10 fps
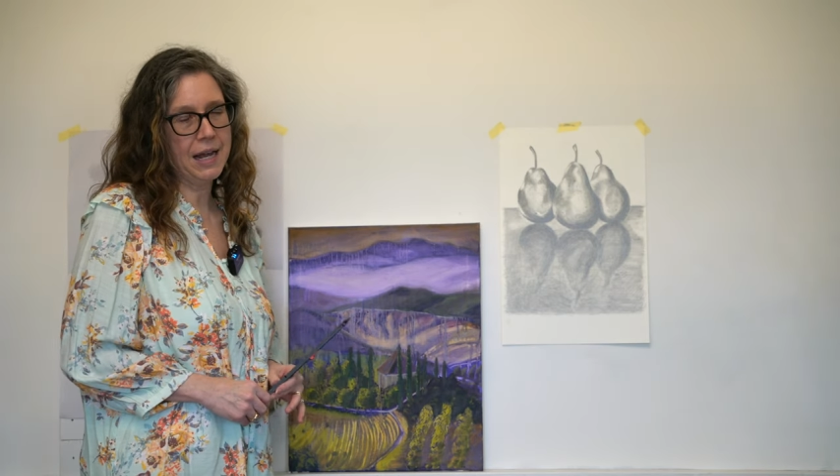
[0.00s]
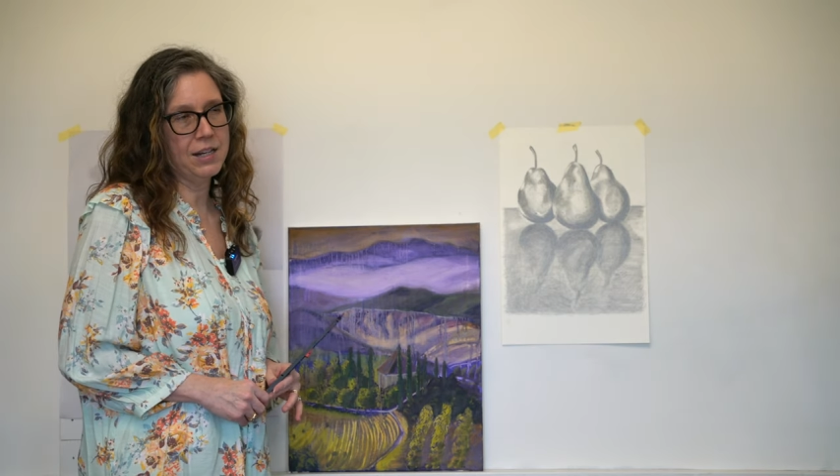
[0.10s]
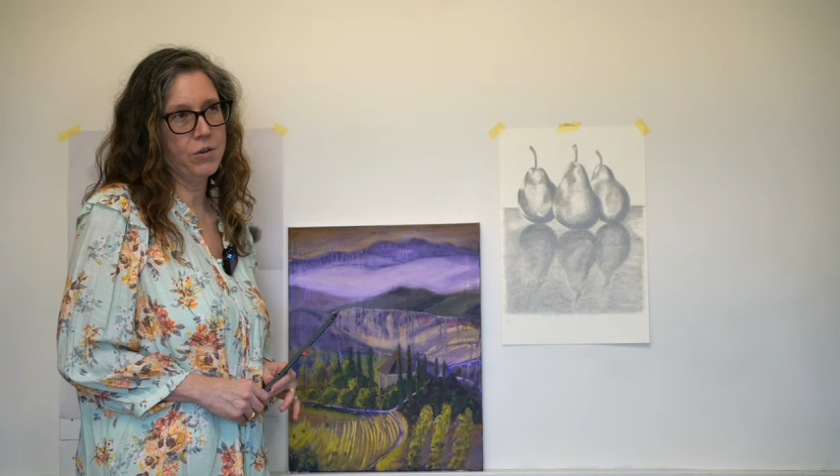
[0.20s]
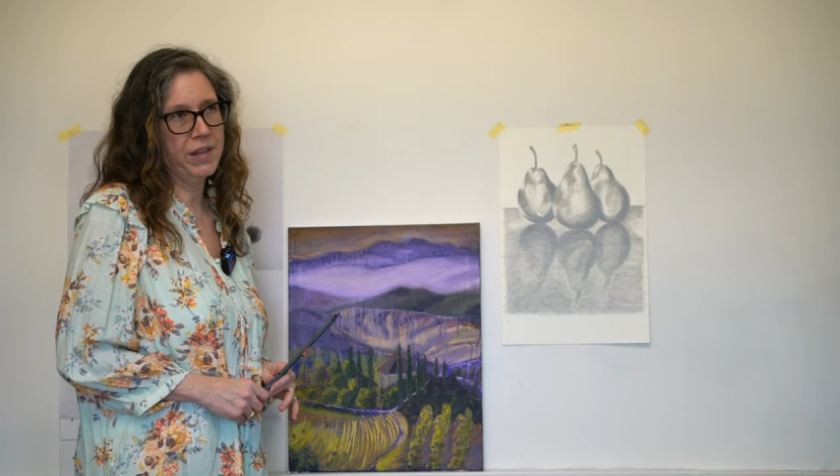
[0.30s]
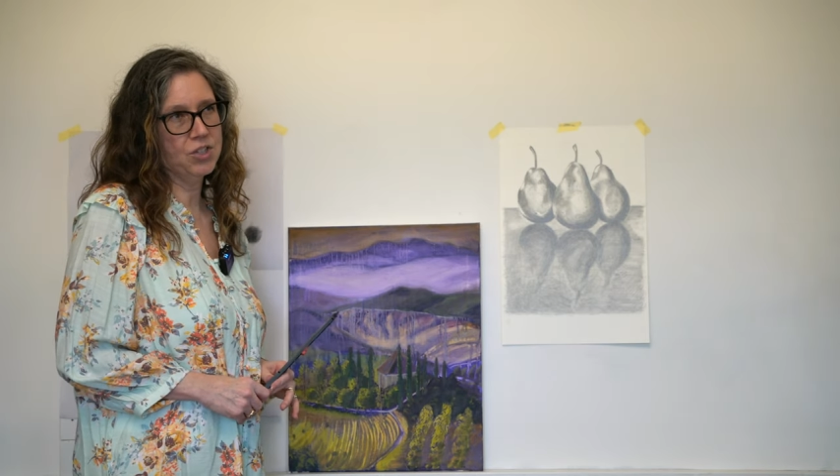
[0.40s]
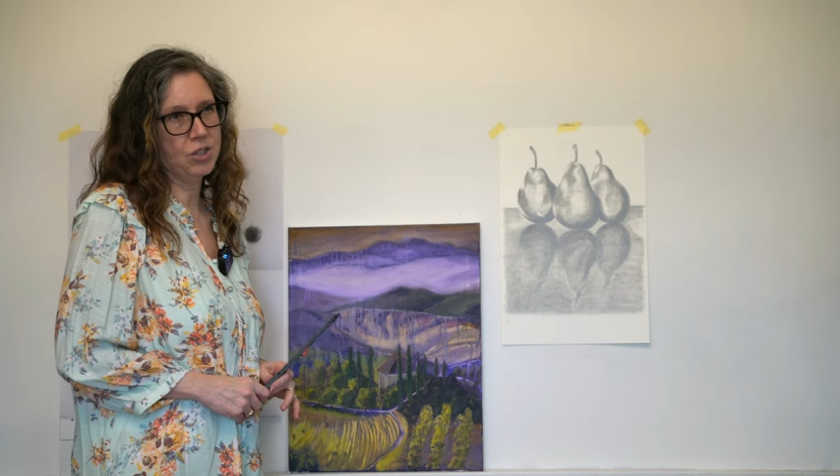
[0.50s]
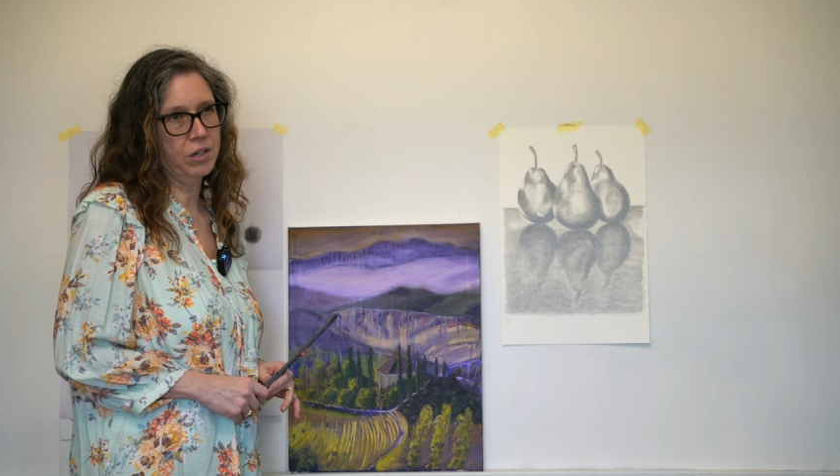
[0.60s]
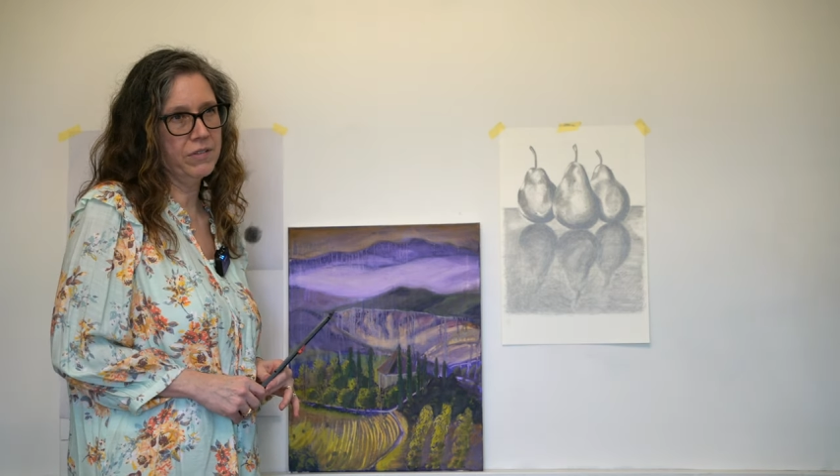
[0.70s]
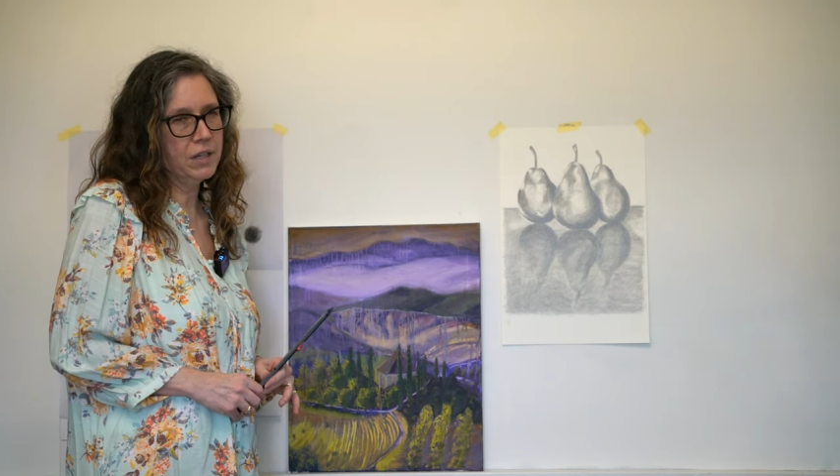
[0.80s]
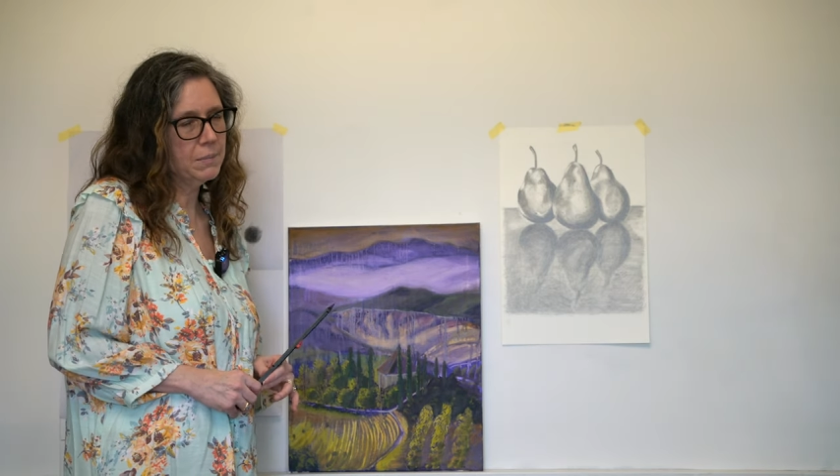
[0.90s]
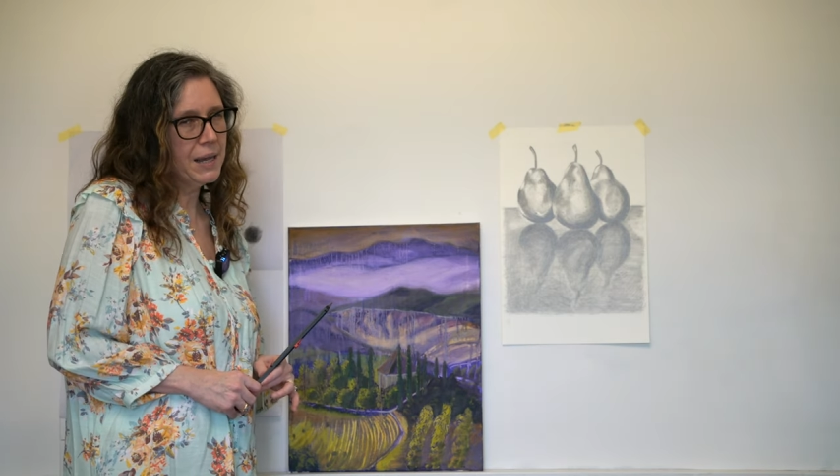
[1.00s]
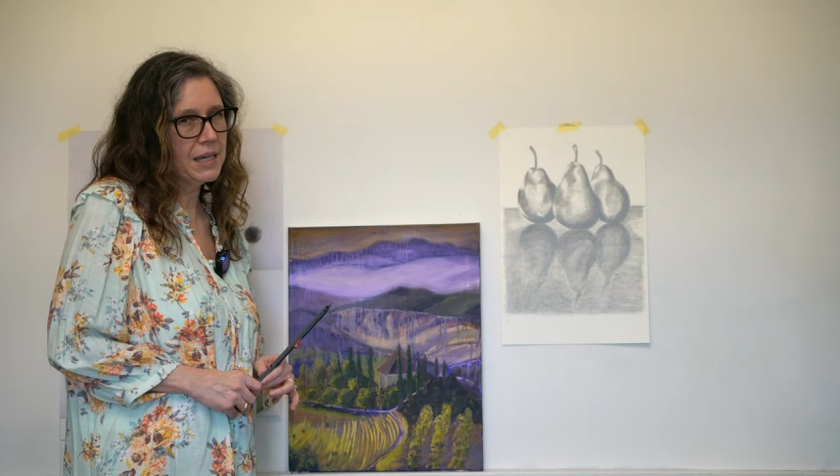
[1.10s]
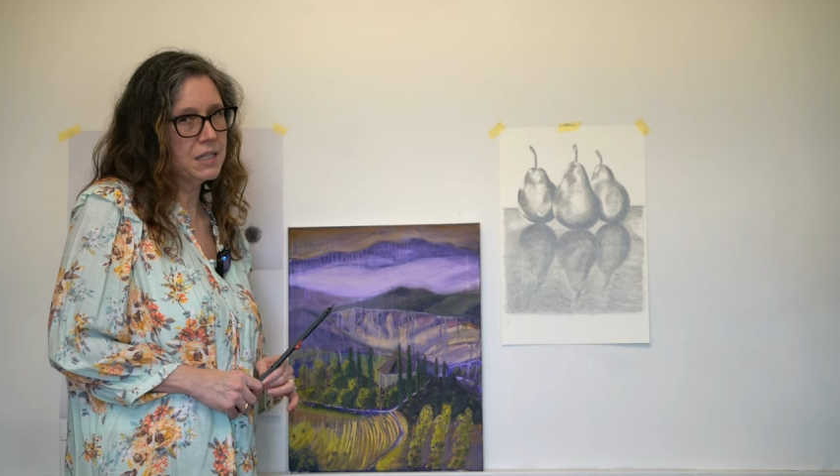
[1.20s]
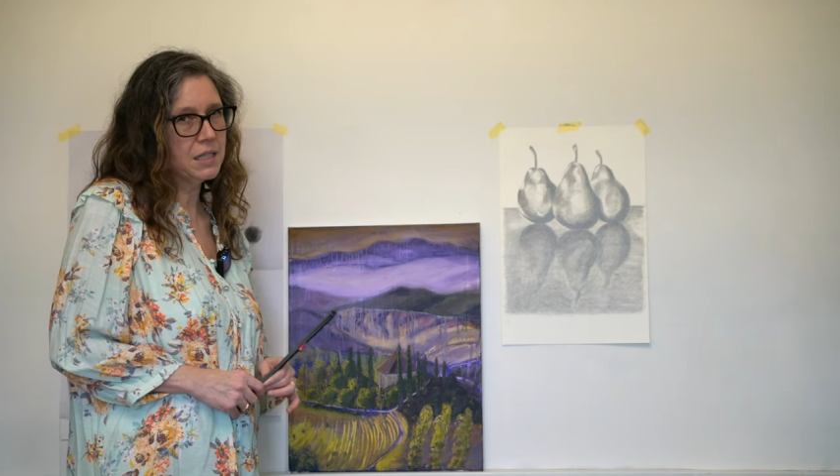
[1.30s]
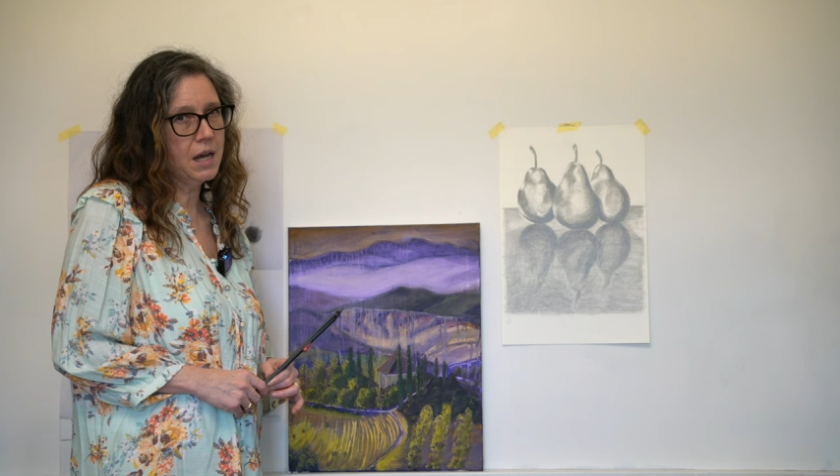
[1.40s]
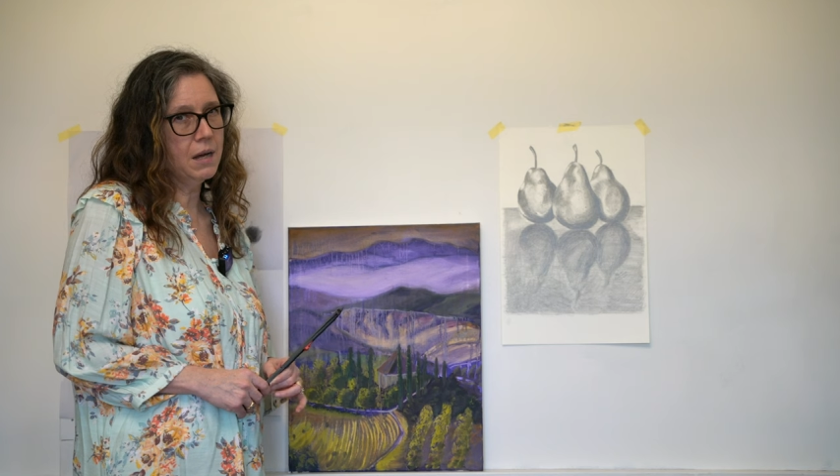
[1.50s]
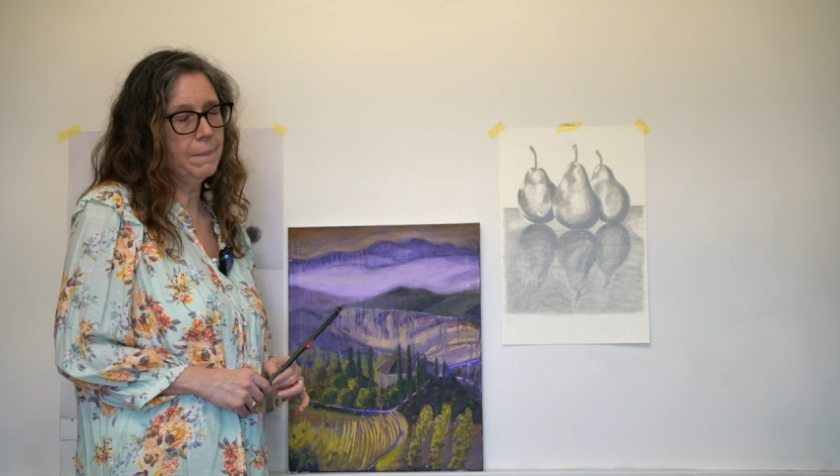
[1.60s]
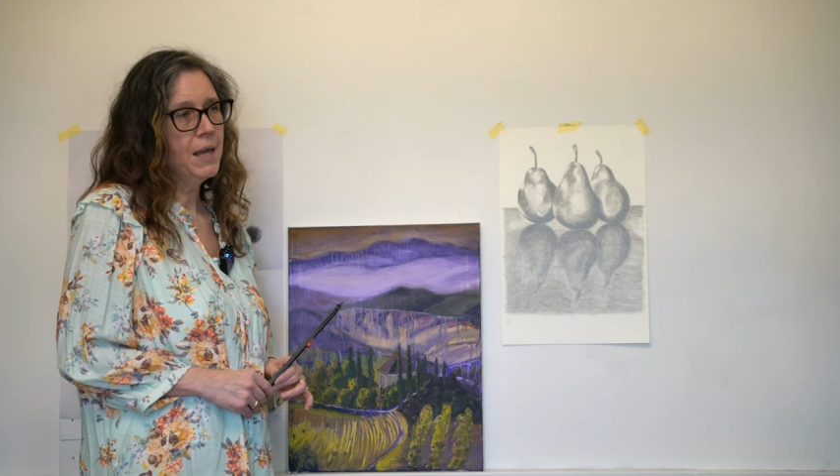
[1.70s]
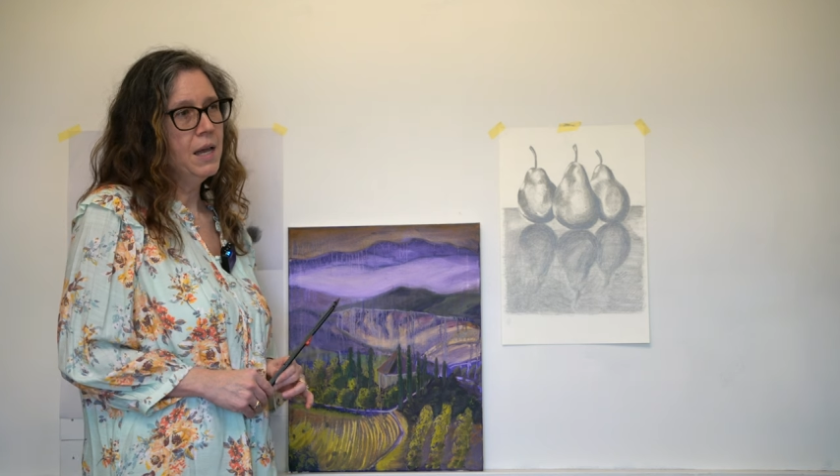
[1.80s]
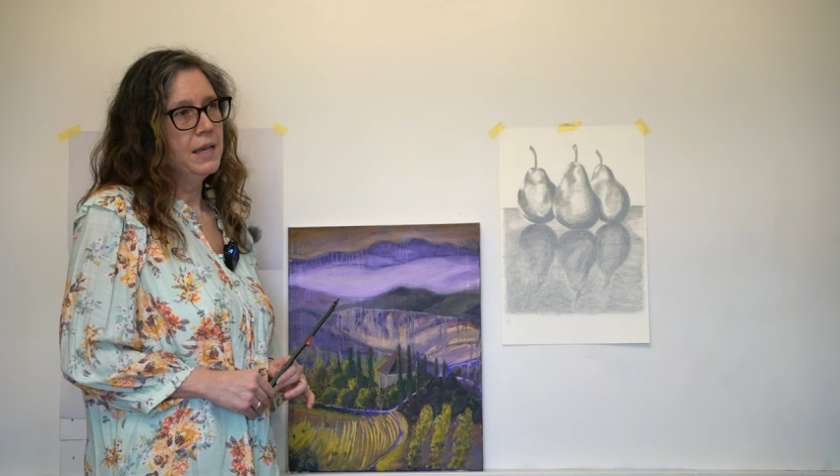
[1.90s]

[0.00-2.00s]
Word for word: I know that Charvin makes some,